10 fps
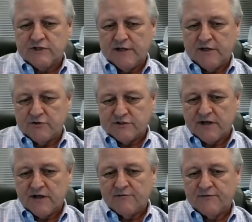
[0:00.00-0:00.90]
like
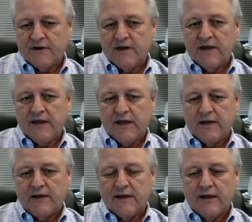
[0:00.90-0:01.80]
yourself
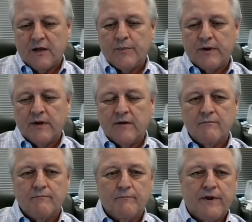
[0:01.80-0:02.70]
in helping
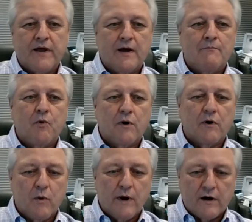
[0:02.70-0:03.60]
become more
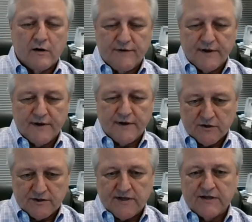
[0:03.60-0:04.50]
aware of
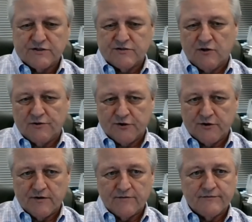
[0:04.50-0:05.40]
SRT as an
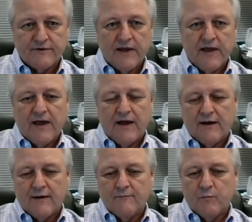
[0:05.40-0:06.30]
alternative?
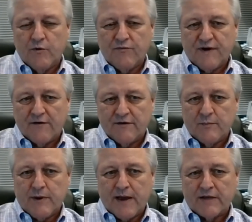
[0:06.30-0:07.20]
We found in the
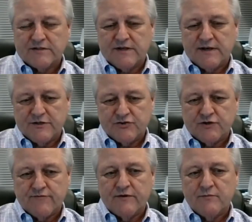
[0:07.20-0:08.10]
past that it has
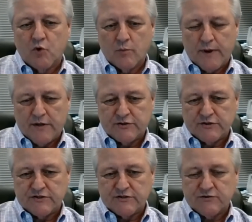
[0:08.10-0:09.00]
driven more
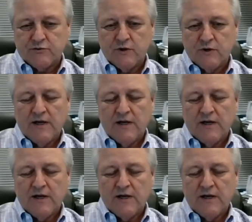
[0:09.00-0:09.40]
patients to